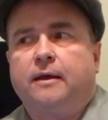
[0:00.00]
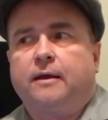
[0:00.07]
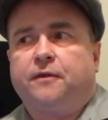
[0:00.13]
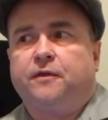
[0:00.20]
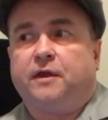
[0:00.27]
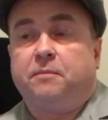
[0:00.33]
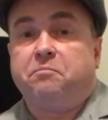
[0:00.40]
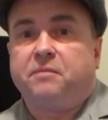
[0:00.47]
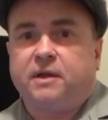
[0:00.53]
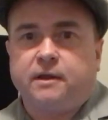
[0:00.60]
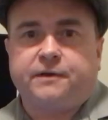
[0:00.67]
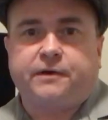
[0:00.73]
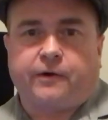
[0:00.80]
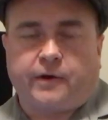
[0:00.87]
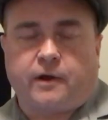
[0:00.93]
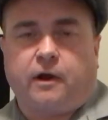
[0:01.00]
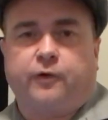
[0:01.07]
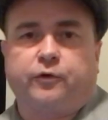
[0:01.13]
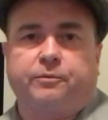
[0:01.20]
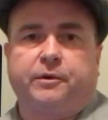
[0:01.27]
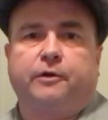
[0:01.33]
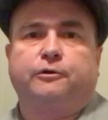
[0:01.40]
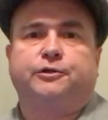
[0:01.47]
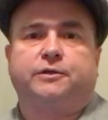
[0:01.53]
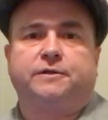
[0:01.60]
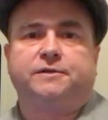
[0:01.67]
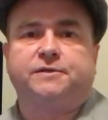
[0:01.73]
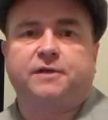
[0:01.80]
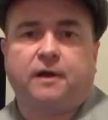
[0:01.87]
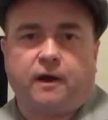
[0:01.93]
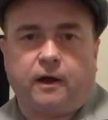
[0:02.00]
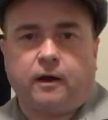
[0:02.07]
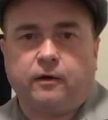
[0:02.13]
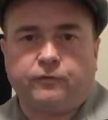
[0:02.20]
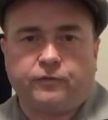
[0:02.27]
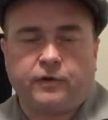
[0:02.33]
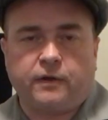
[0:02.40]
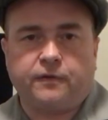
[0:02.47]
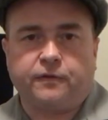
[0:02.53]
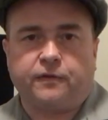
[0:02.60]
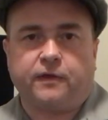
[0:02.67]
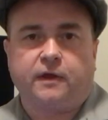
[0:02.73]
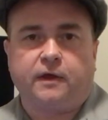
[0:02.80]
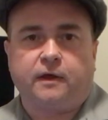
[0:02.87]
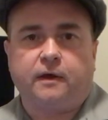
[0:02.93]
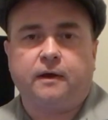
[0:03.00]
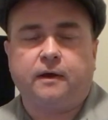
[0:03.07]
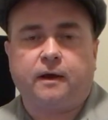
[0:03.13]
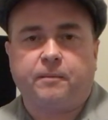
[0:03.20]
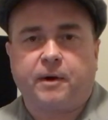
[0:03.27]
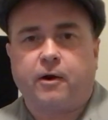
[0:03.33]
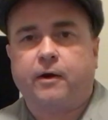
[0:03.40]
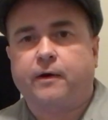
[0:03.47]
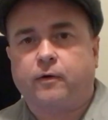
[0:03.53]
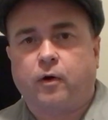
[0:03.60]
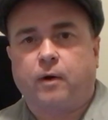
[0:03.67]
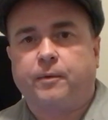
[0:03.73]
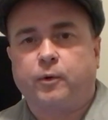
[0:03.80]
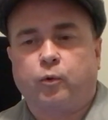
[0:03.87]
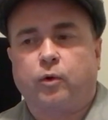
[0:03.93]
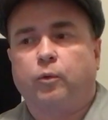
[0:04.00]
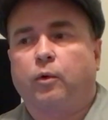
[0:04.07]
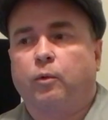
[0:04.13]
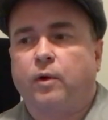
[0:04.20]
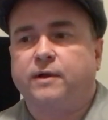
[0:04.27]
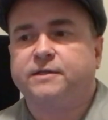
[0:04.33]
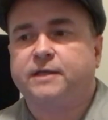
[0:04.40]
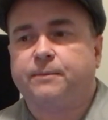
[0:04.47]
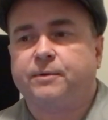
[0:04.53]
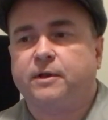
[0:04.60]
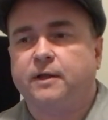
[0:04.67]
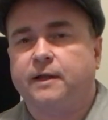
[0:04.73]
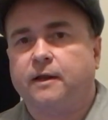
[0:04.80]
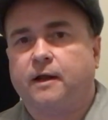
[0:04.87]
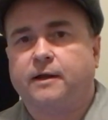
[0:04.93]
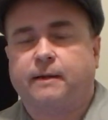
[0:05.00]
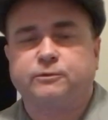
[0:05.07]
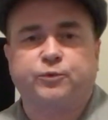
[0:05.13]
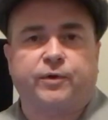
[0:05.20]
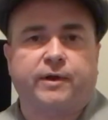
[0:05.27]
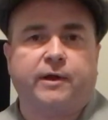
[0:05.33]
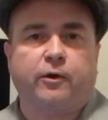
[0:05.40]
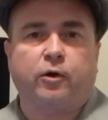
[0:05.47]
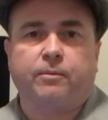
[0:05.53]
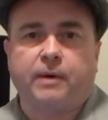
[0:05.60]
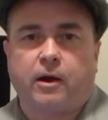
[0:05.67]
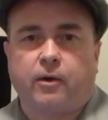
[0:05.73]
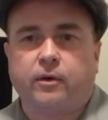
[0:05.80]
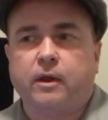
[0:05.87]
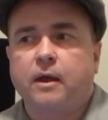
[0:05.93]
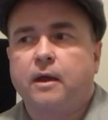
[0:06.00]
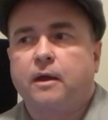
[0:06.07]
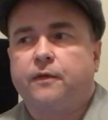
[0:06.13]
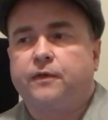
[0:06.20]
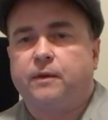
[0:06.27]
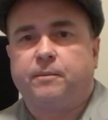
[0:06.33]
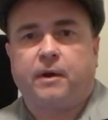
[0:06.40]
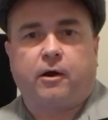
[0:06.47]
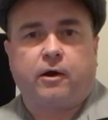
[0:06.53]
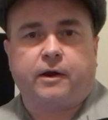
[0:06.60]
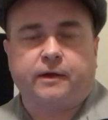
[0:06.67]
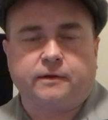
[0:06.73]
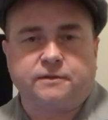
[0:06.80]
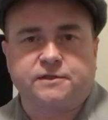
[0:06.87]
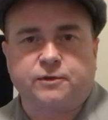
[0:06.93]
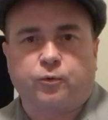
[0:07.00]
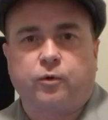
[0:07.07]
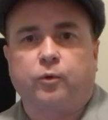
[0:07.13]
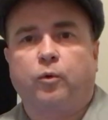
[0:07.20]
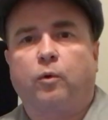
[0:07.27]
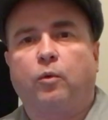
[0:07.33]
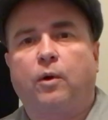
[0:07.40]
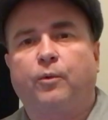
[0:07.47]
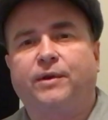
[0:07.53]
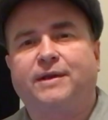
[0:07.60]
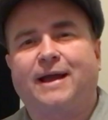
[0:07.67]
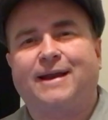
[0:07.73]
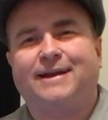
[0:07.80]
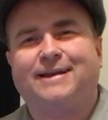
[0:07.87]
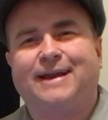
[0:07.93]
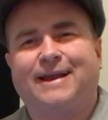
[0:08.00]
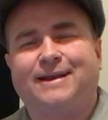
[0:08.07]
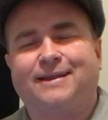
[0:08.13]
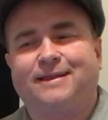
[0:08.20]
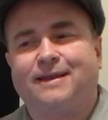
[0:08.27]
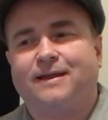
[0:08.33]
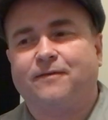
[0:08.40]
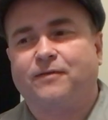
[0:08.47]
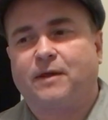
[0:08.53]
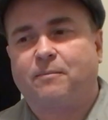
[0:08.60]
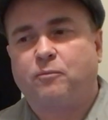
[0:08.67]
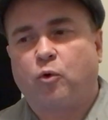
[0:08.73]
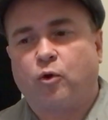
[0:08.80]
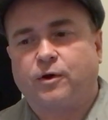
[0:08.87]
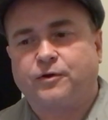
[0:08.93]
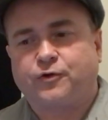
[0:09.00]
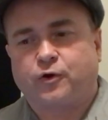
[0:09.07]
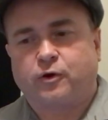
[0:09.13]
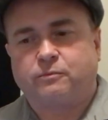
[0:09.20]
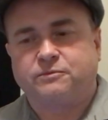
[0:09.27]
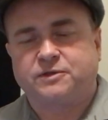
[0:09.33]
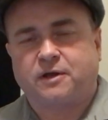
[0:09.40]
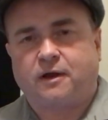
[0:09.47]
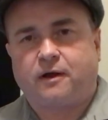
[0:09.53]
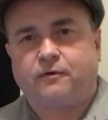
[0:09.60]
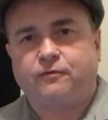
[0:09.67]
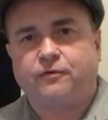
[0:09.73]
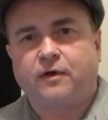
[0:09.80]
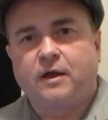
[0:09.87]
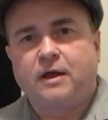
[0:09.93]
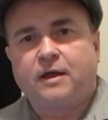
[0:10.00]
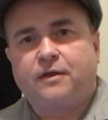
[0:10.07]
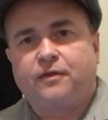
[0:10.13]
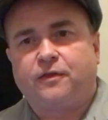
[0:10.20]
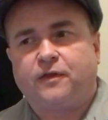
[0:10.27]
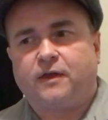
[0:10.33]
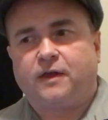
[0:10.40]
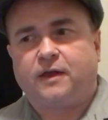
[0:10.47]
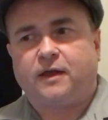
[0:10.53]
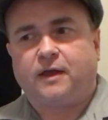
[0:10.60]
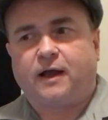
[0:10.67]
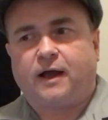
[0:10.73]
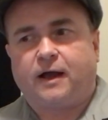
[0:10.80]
the military contributions of the American Army in World War I. Typically, a lot of times when we hear about the Americans in World War I, we kind of tend to think of them more in terms of the